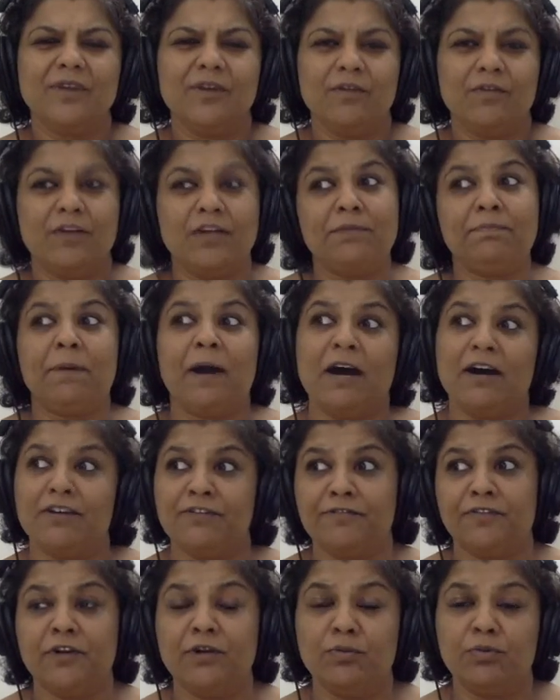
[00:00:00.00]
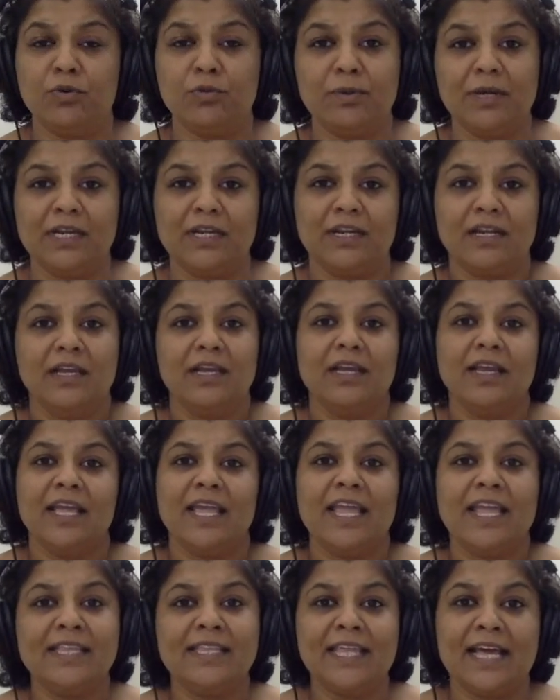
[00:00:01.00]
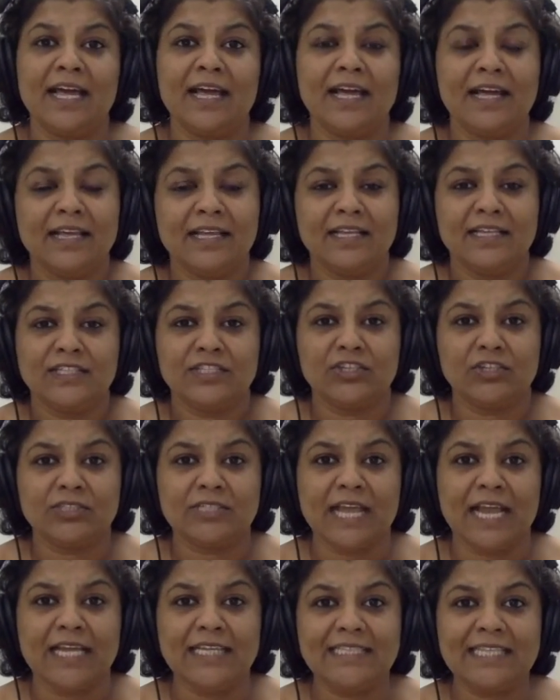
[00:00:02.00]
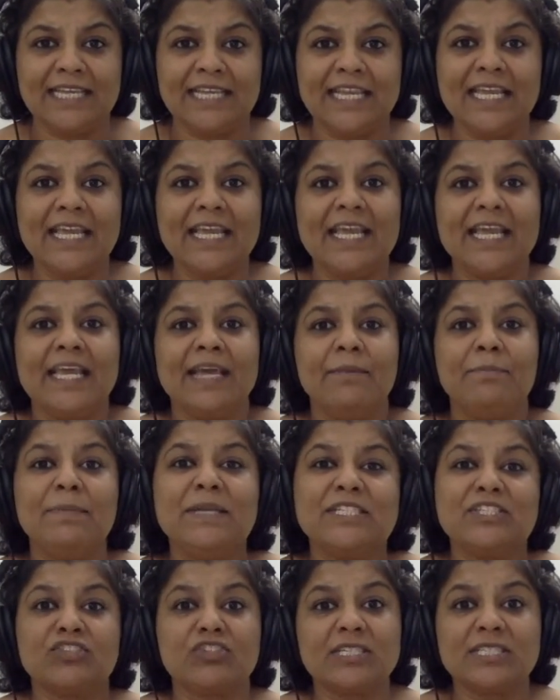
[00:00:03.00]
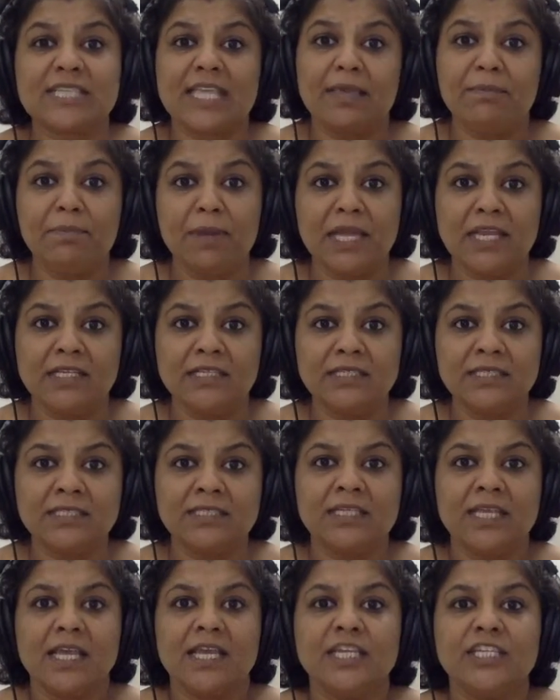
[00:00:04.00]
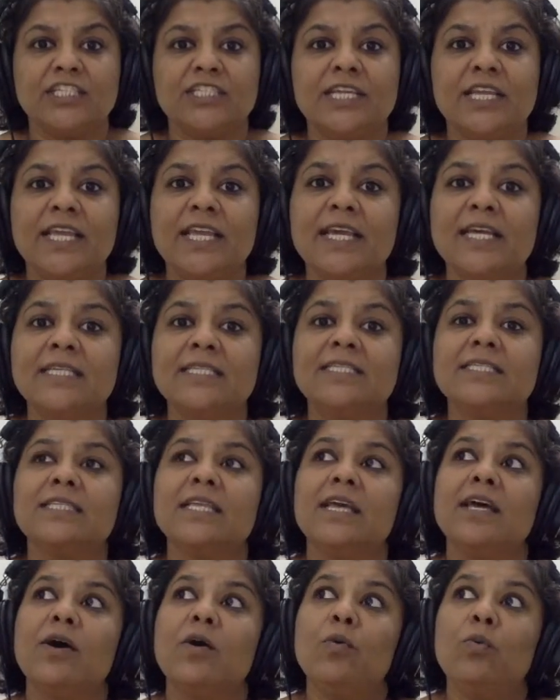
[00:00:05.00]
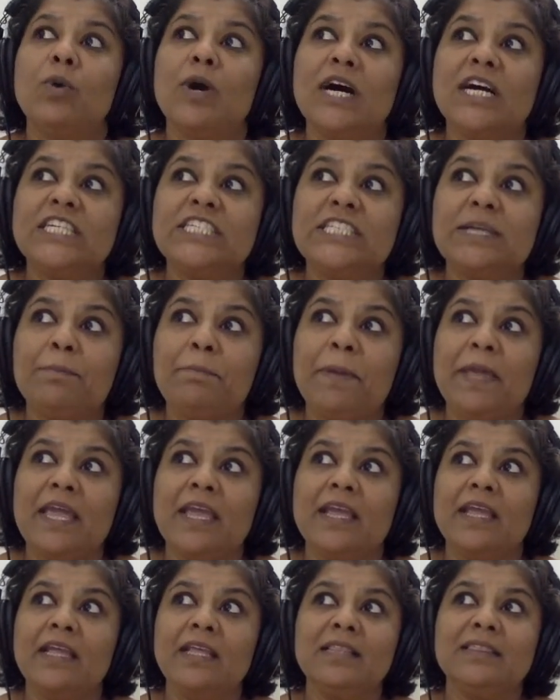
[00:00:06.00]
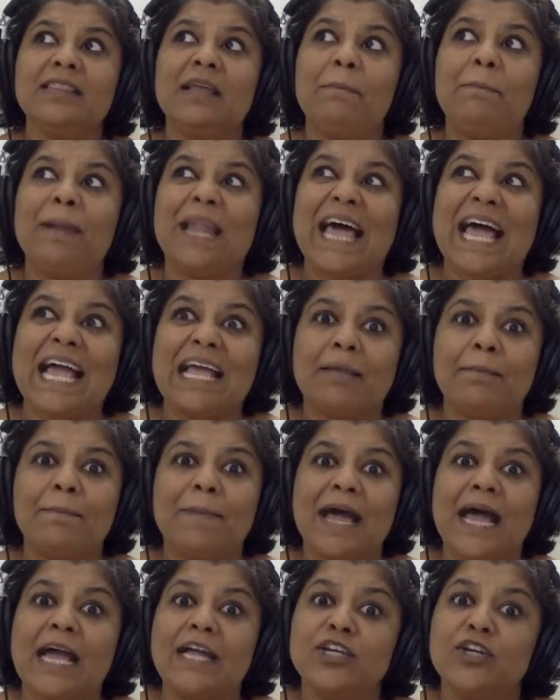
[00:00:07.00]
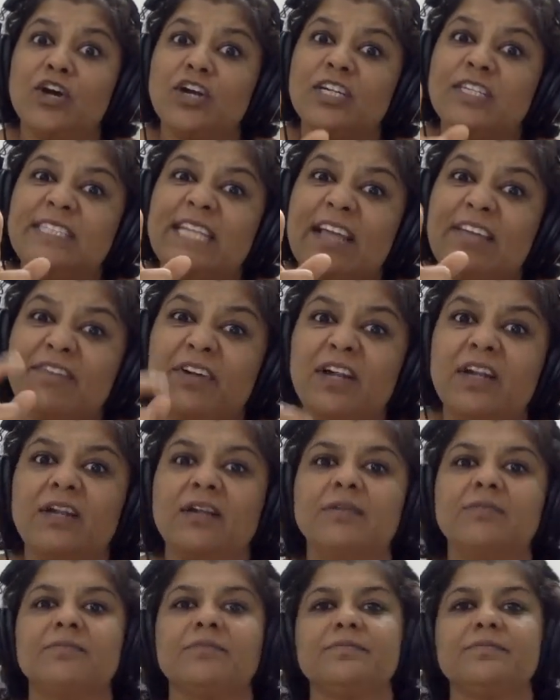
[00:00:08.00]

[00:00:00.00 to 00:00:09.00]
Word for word: One powerful woman in the society, Mistress Hibbins, she is worshipping the black man or devil